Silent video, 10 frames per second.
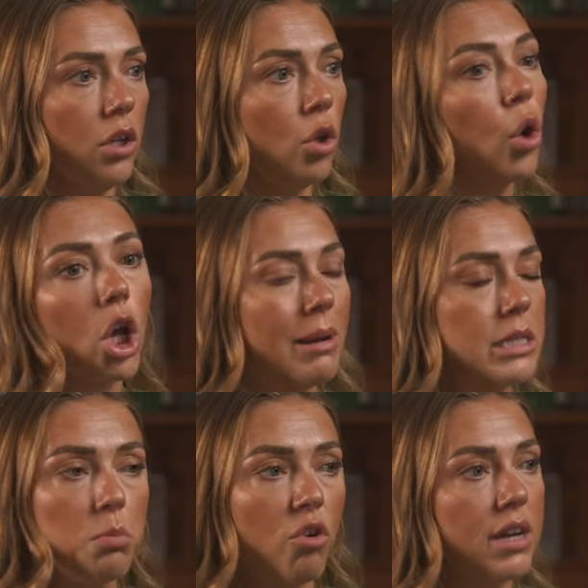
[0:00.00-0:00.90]
be able
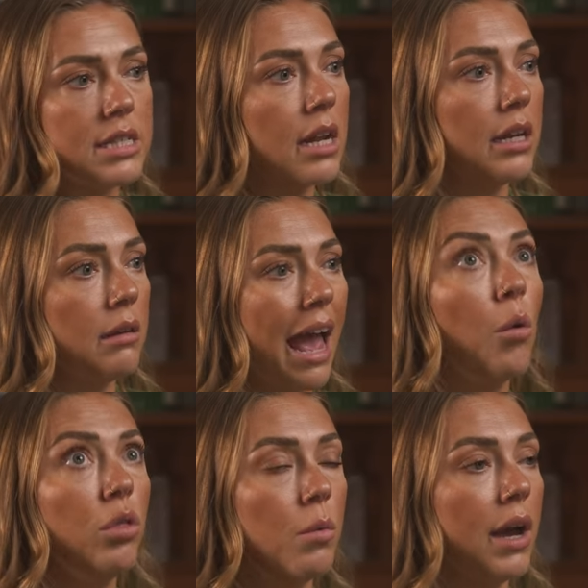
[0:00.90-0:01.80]
to progress in any
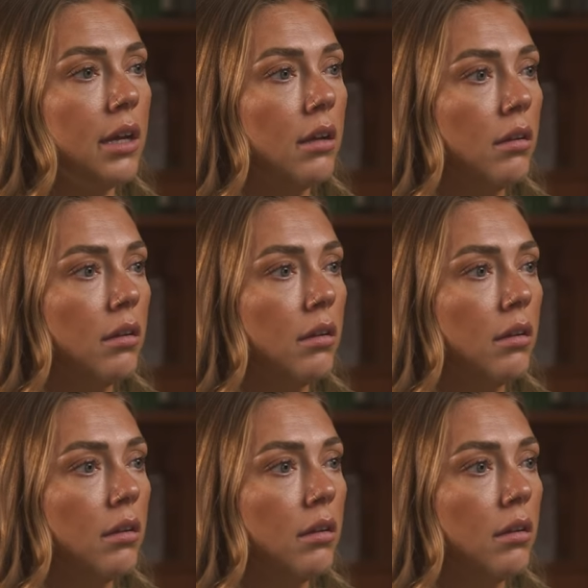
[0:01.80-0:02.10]
healthy way.